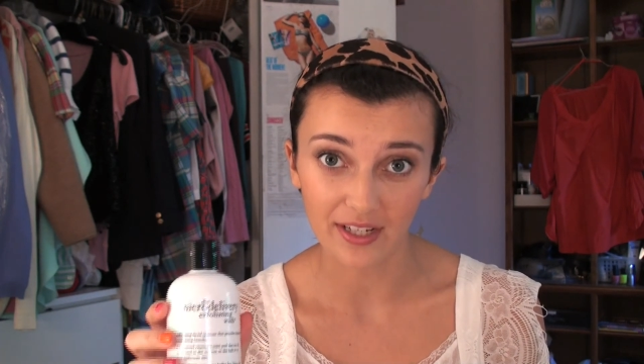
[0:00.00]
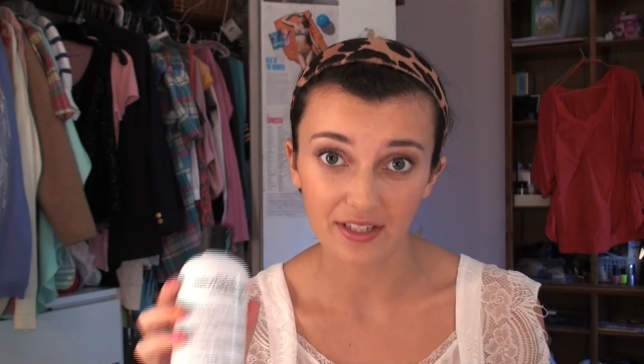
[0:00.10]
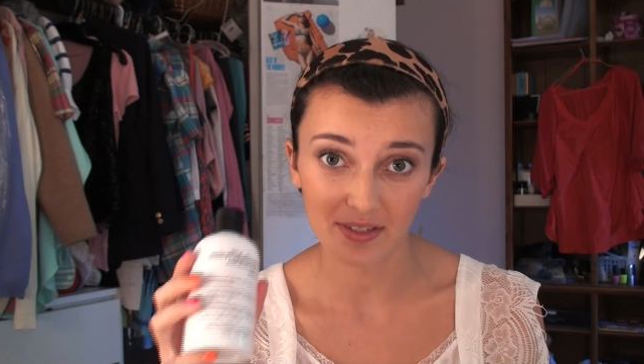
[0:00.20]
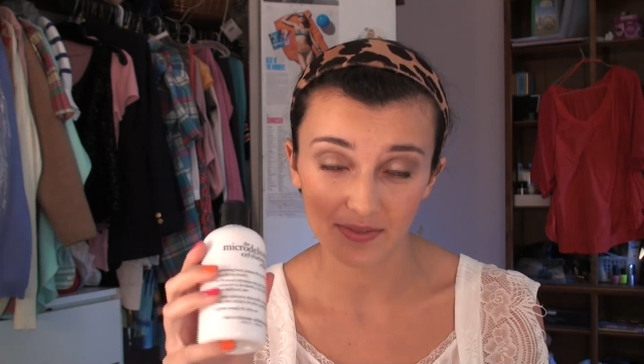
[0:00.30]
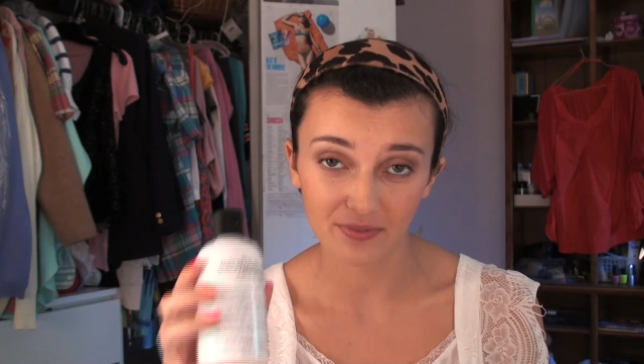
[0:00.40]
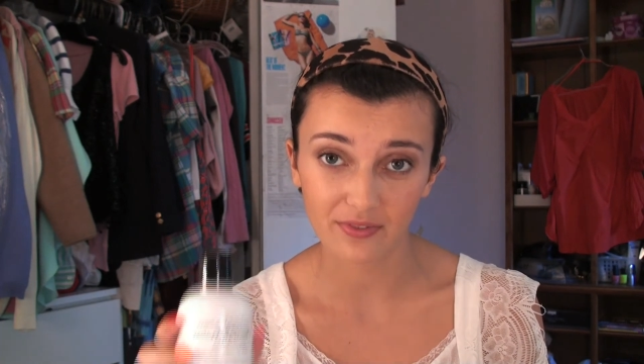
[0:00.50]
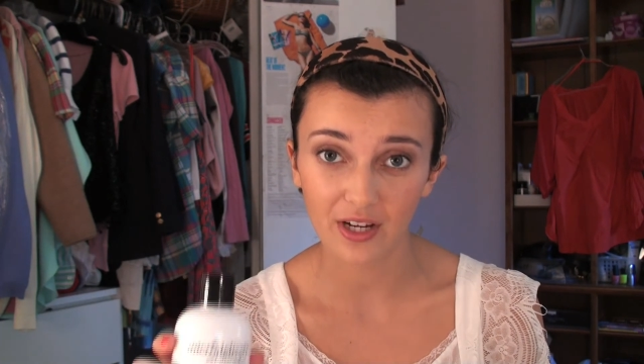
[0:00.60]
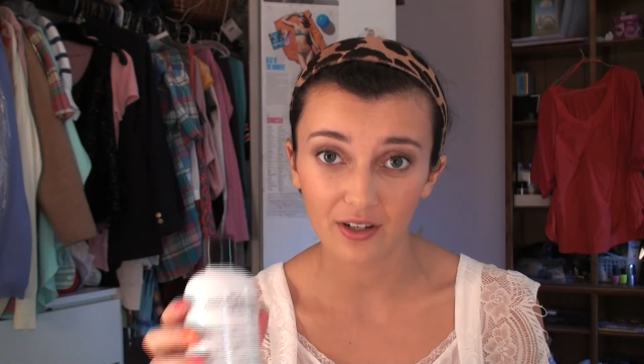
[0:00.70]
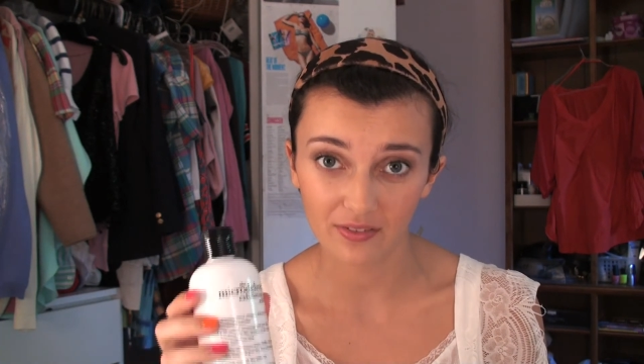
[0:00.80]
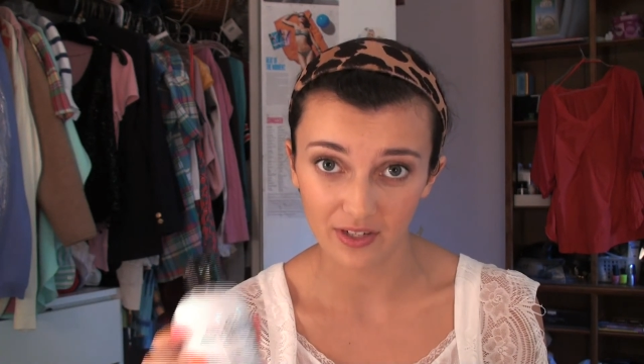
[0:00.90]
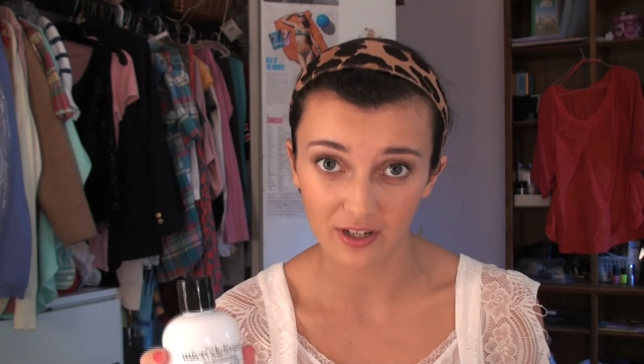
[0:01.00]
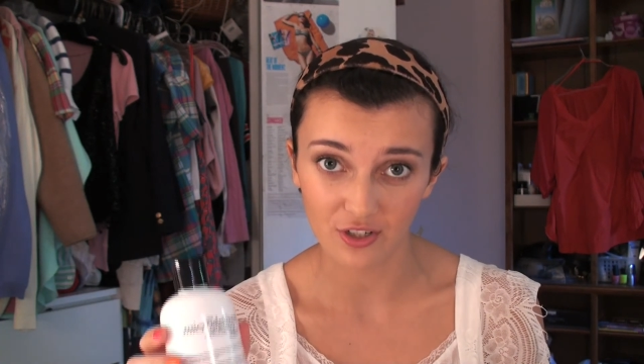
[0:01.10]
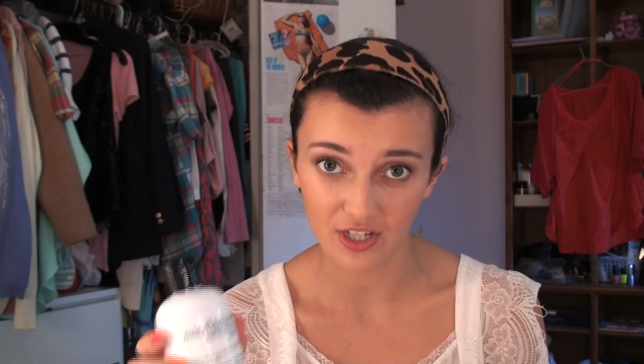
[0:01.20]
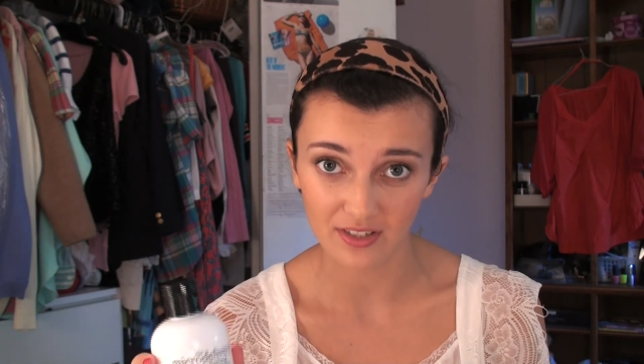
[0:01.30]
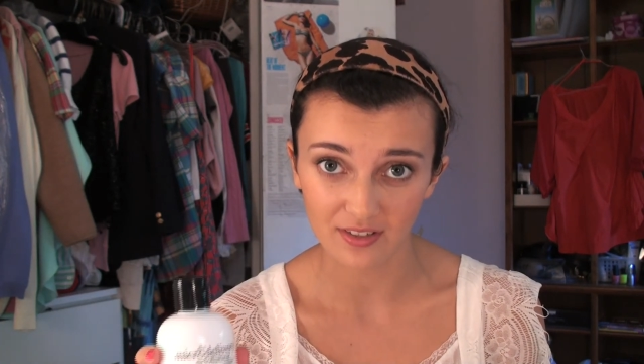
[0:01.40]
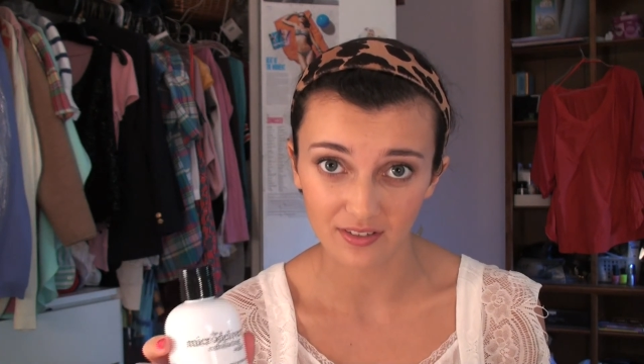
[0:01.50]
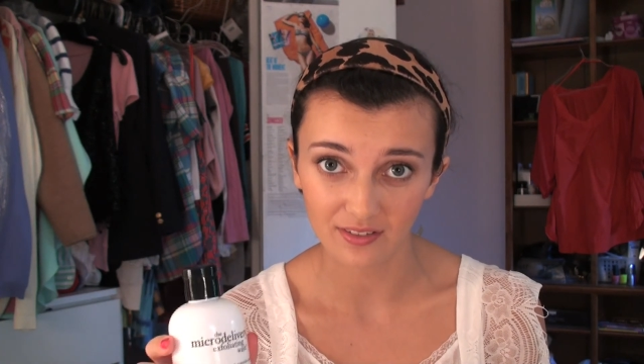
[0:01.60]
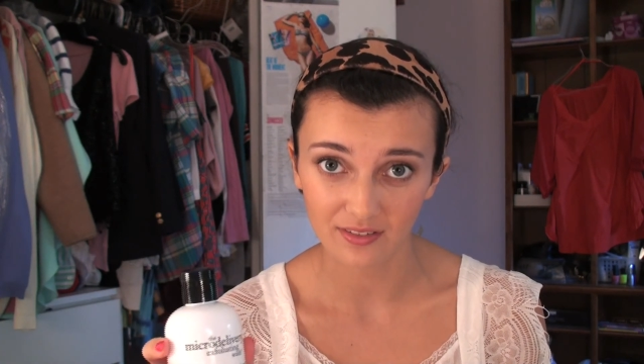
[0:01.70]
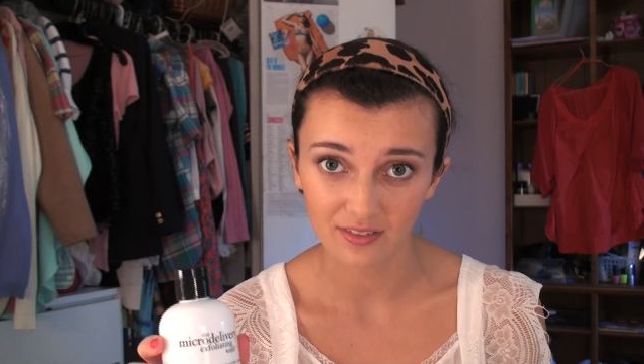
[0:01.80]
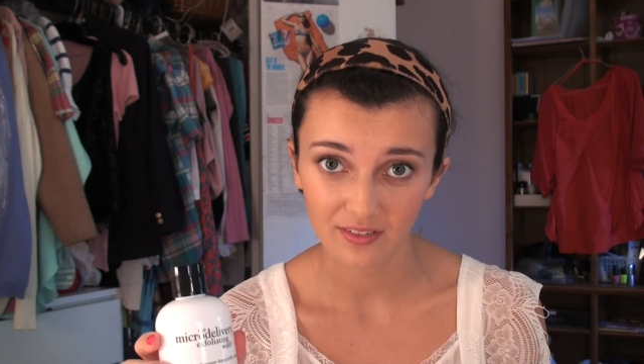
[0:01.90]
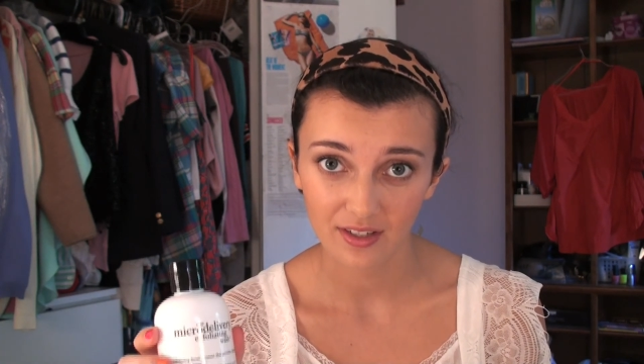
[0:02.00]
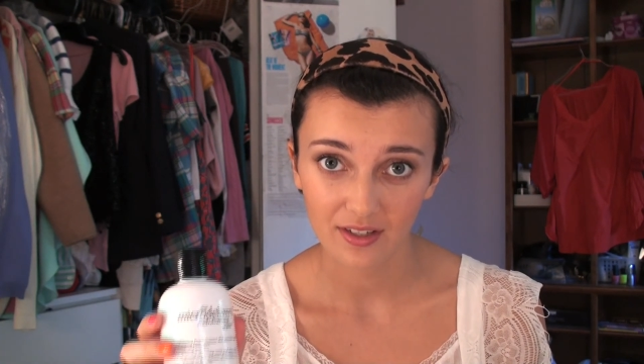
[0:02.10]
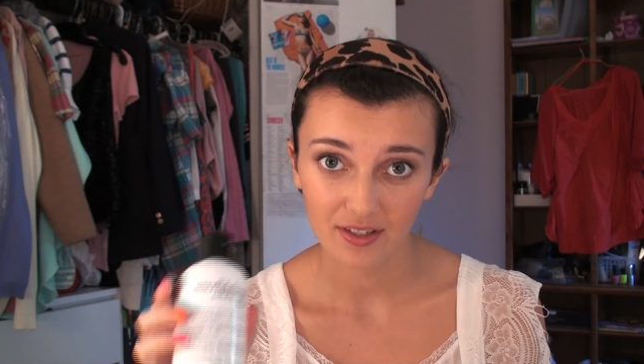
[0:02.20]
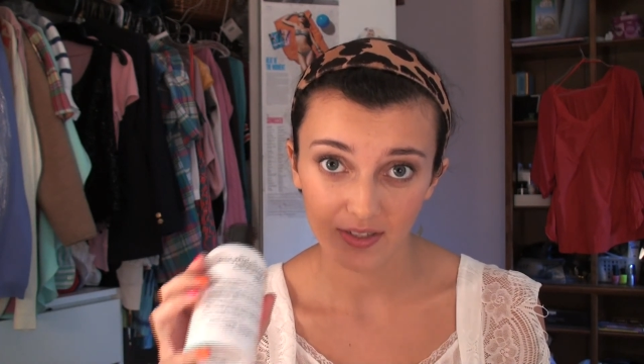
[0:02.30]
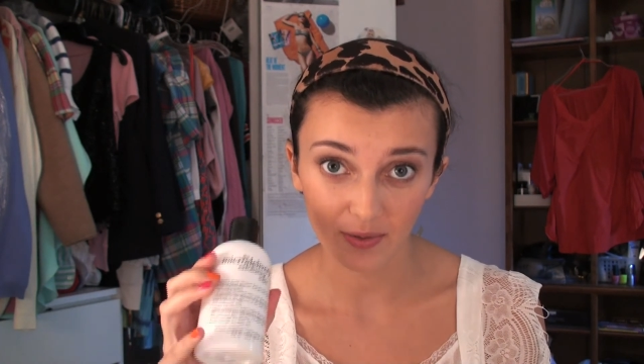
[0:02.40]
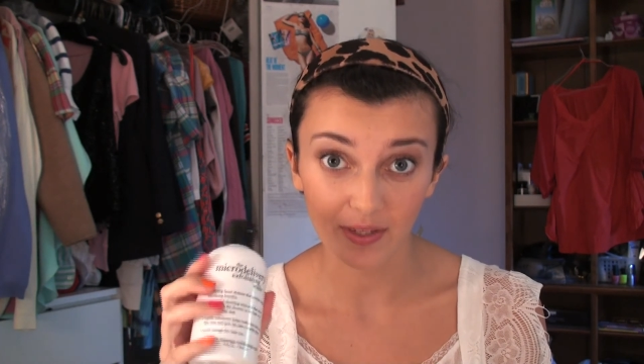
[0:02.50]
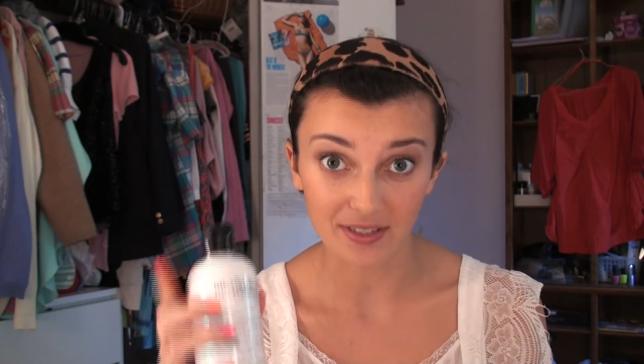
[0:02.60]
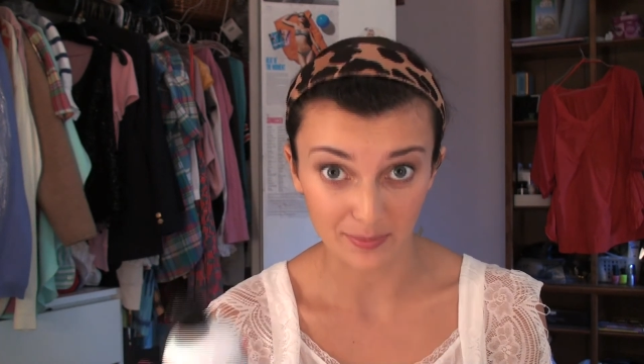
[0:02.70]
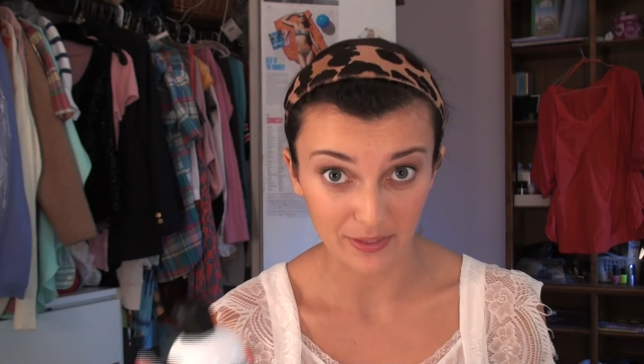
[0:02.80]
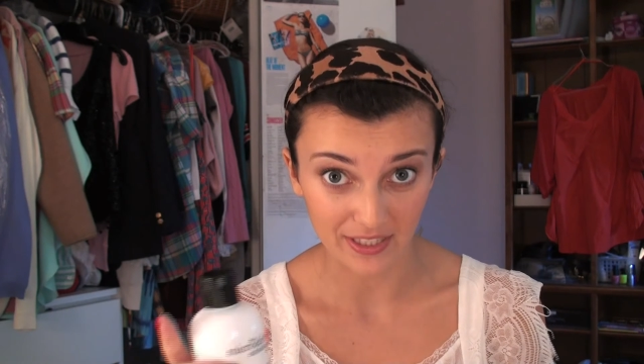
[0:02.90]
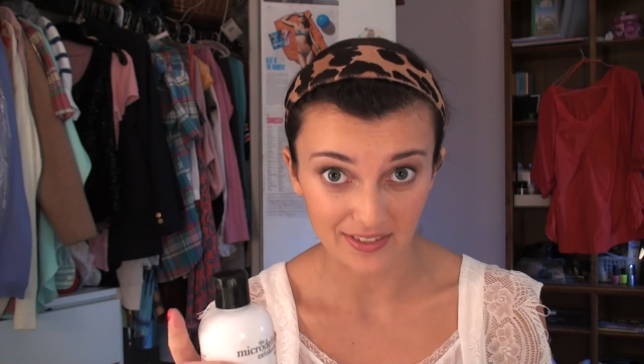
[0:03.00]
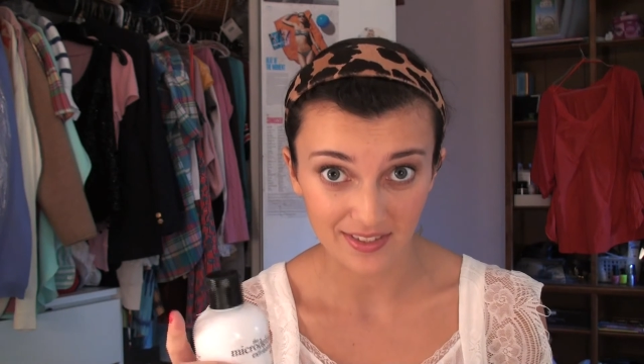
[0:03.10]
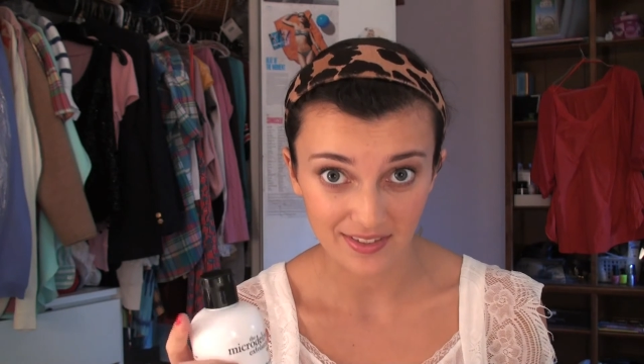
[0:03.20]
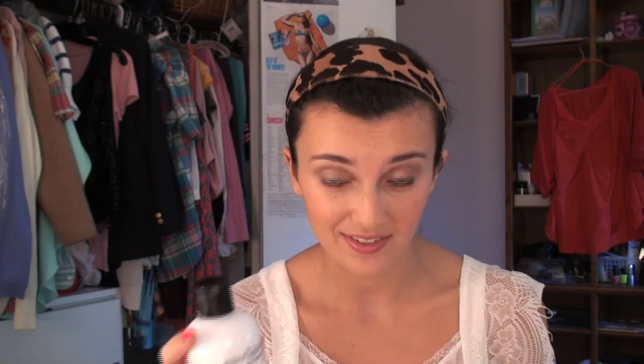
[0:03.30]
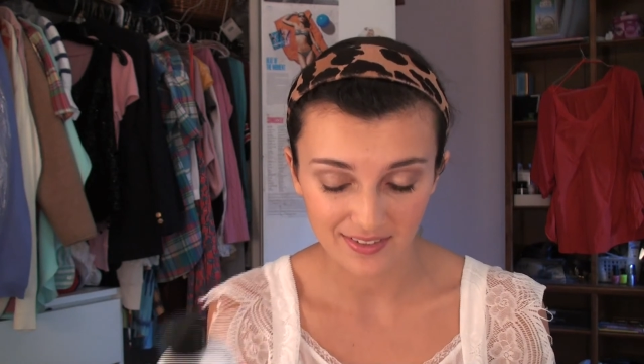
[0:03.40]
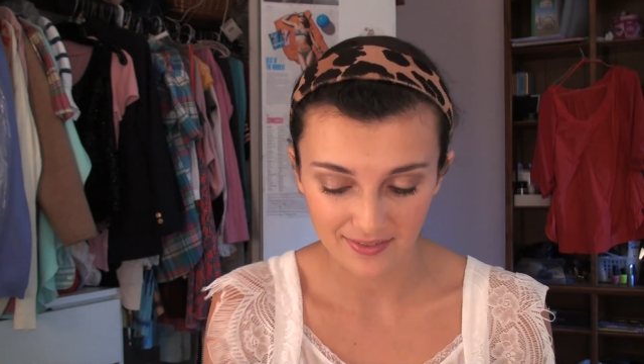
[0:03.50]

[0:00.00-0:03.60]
and it's very, very gentle. So that's a plus.